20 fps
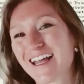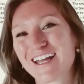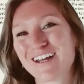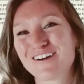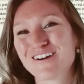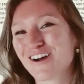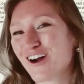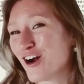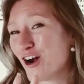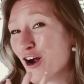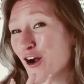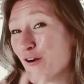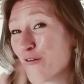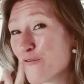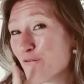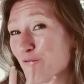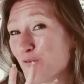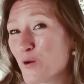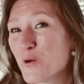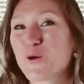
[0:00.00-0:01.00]
Here
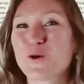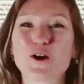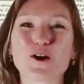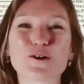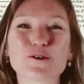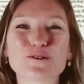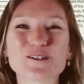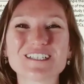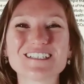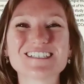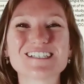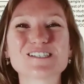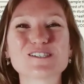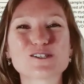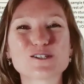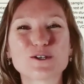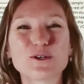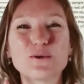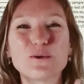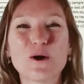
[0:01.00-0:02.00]
are 4
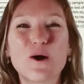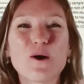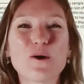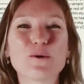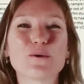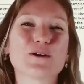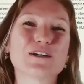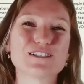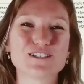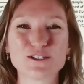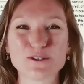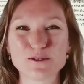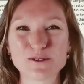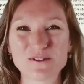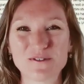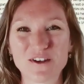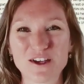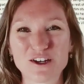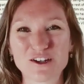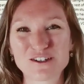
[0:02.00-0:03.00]
reasons to always
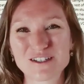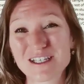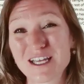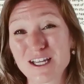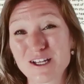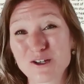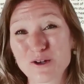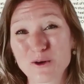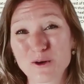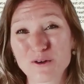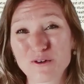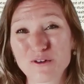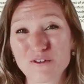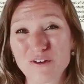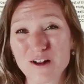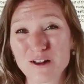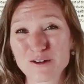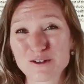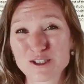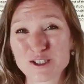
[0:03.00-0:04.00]
use figures in your
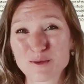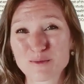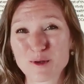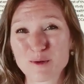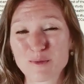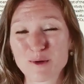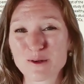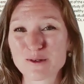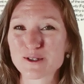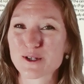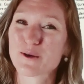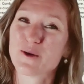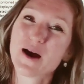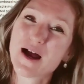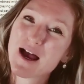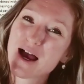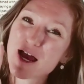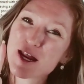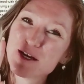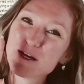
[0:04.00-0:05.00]
fellowship proposal.
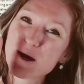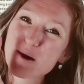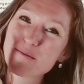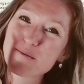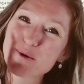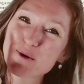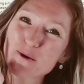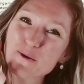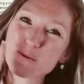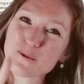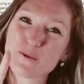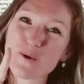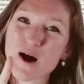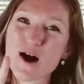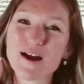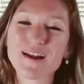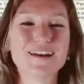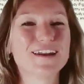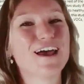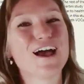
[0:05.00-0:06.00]
Number
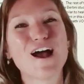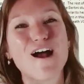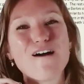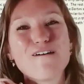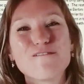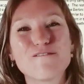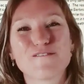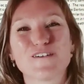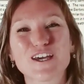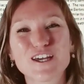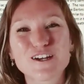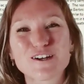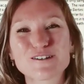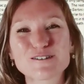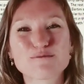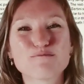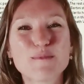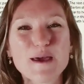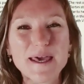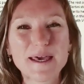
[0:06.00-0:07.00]
1,
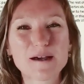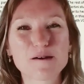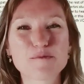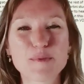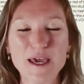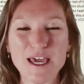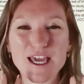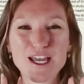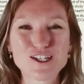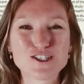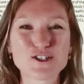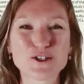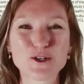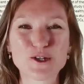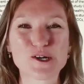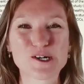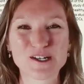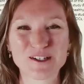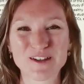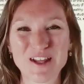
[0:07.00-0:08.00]
figures make a page
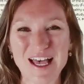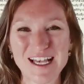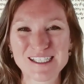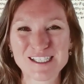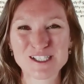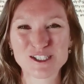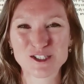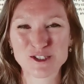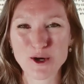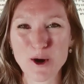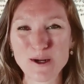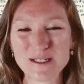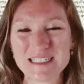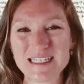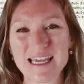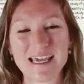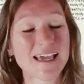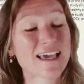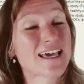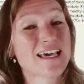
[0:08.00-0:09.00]
look less
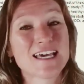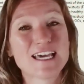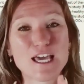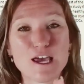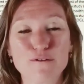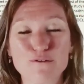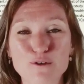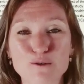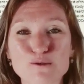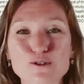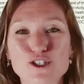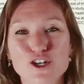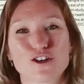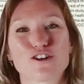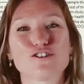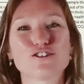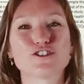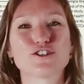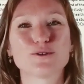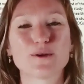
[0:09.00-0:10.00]
daunting. If you
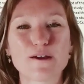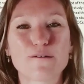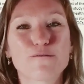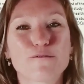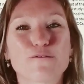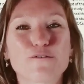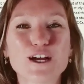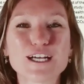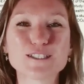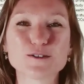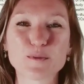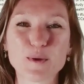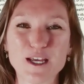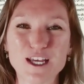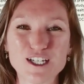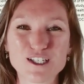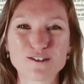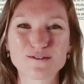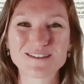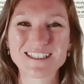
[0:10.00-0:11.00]
turn to a fresh
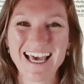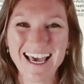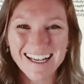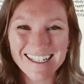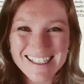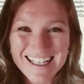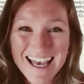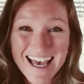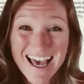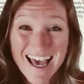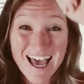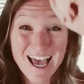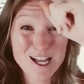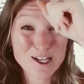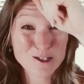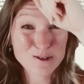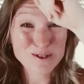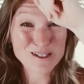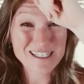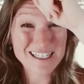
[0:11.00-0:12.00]
page of text
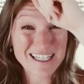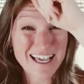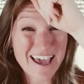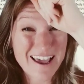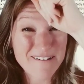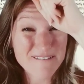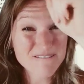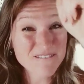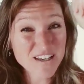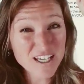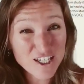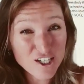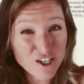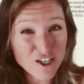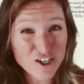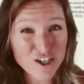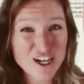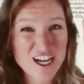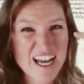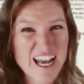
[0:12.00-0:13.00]
and you see a
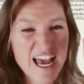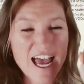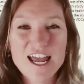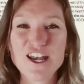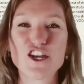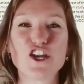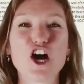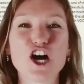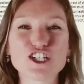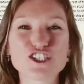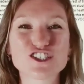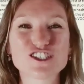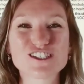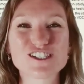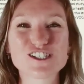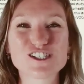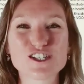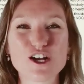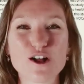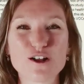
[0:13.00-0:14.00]
figure and not
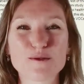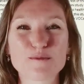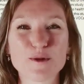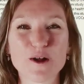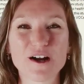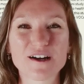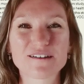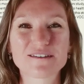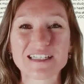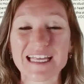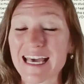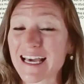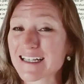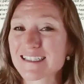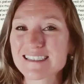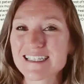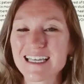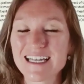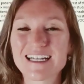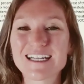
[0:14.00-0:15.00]
just a solid block of
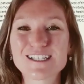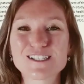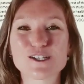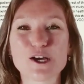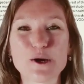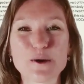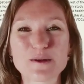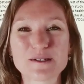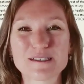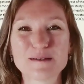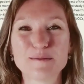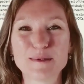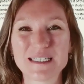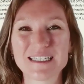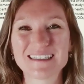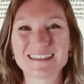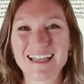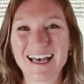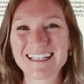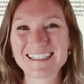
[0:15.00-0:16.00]
text, it is going to
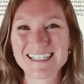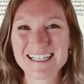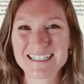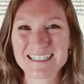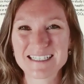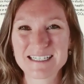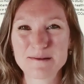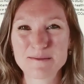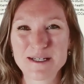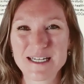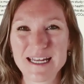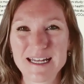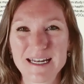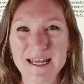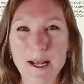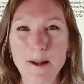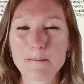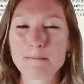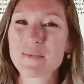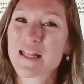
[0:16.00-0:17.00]
be less
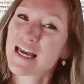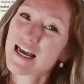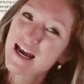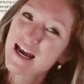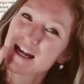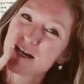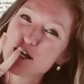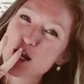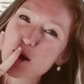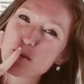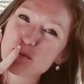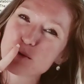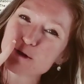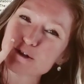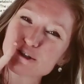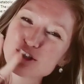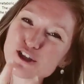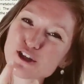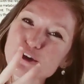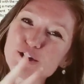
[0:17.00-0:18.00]
intimidating.
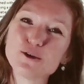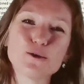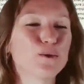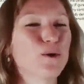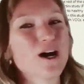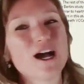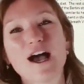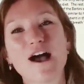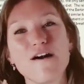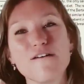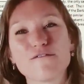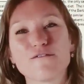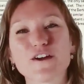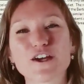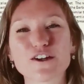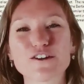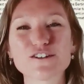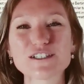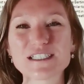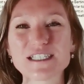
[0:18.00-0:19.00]
Number 2,
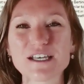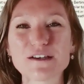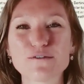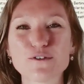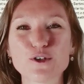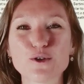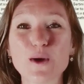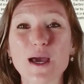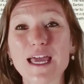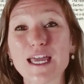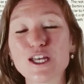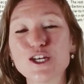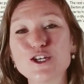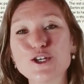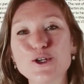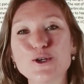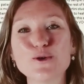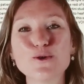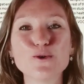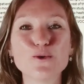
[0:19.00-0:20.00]
figures give you a
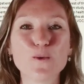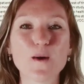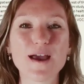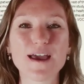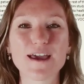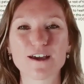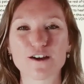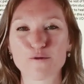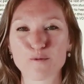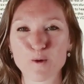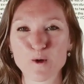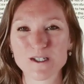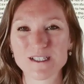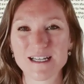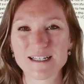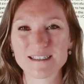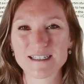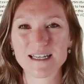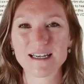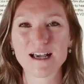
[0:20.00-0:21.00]
new way of
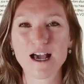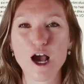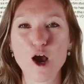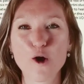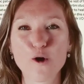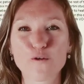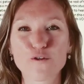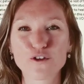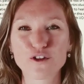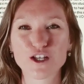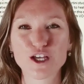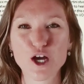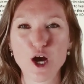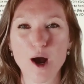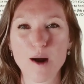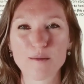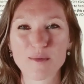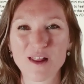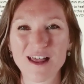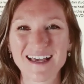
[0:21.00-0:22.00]
presenting overly
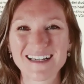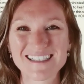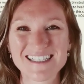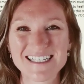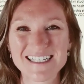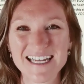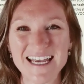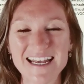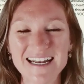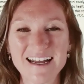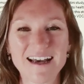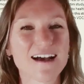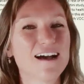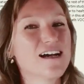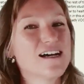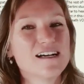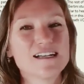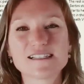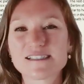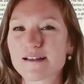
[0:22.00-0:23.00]
complex data.
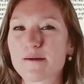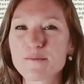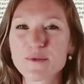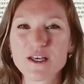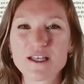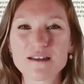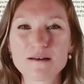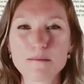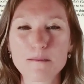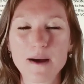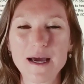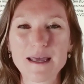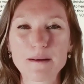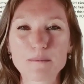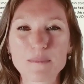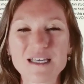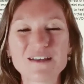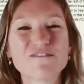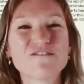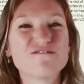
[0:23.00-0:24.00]
Something that
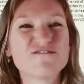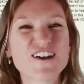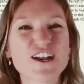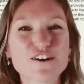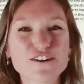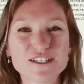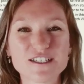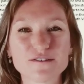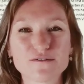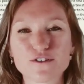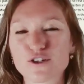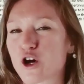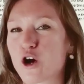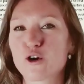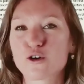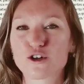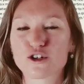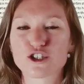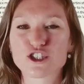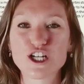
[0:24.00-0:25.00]
might be very
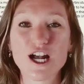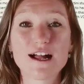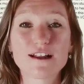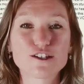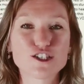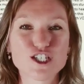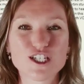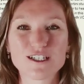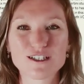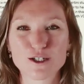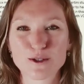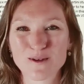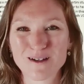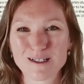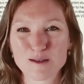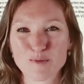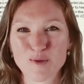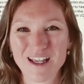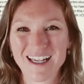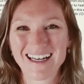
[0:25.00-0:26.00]
difficult or challenging to
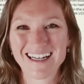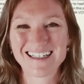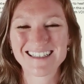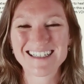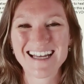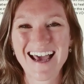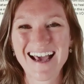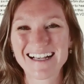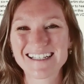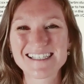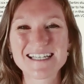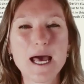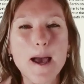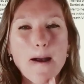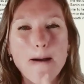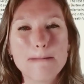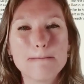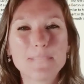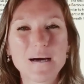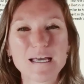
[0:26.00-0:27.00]
explain in text
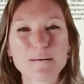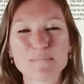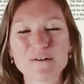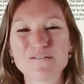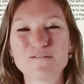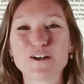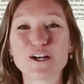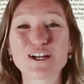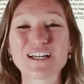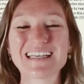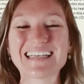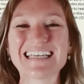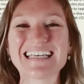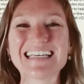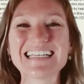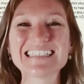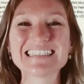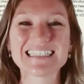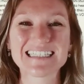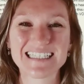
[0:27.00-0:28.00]
might be very
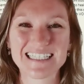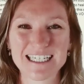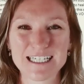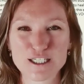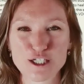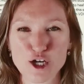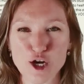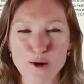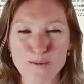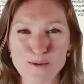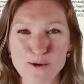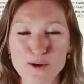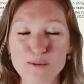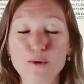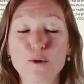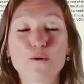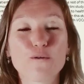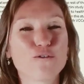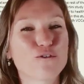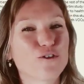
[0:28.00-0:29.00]
easily
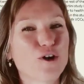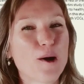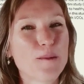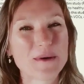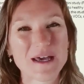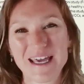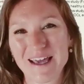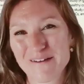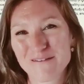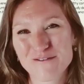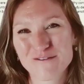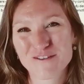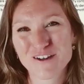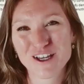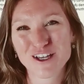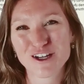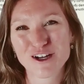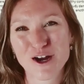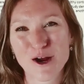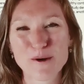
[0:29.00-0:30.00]
interpretable from a
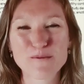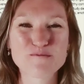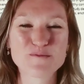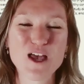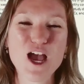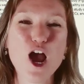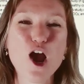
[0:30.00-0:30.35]
figure.